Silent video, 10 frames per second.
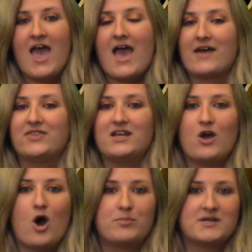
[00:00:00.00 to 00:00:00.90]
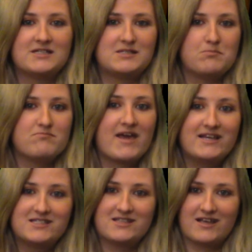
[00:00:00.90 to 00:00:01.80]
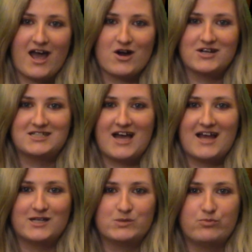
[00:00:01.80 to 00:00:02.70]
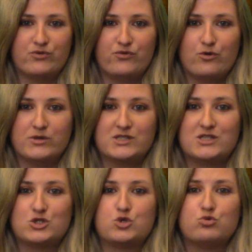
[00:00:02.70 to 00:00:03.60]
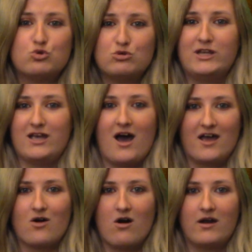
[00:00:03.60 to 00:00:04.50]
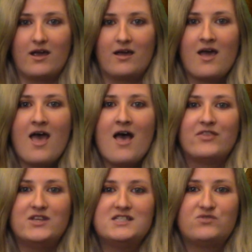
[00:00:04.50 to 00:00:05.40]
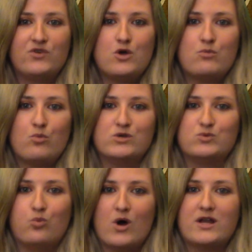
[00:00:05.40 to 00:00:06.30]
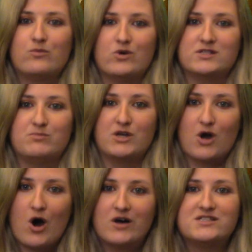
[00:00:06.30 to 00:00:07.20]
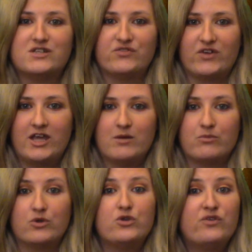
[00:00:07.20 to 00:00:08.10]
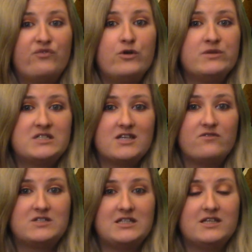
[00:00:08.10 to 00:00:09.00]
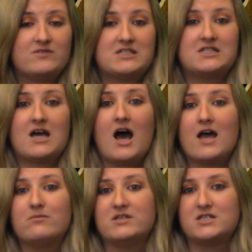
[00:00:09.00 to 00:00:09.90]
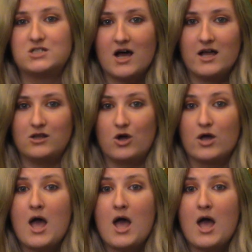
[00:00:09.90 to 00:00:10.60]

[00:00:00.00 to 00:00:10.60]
Anthony Hopkins makes the character and his performance truly iconic. This film was what it was because of him. Though the film itself delivers timeless dialogue,